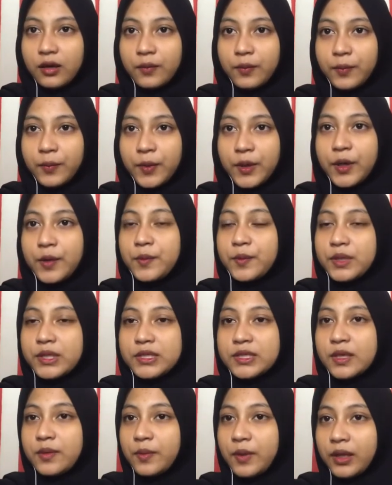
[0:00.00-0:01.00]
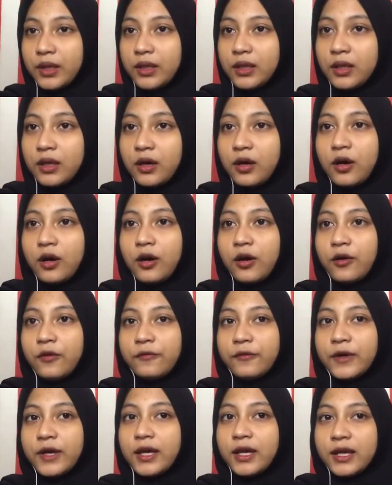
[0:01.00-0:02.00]
permissible of
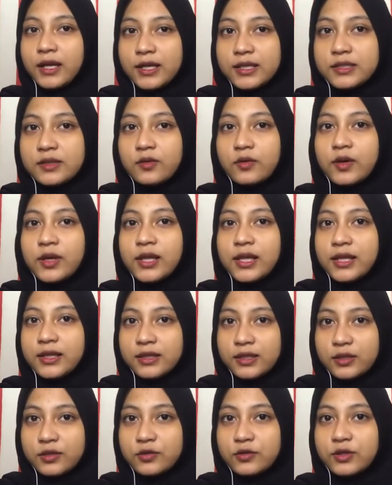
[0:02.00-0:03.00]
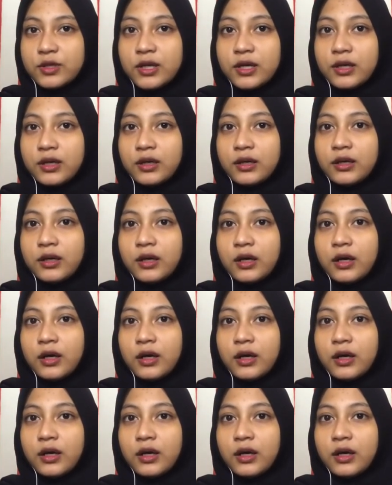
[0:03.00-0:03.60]
it is related to the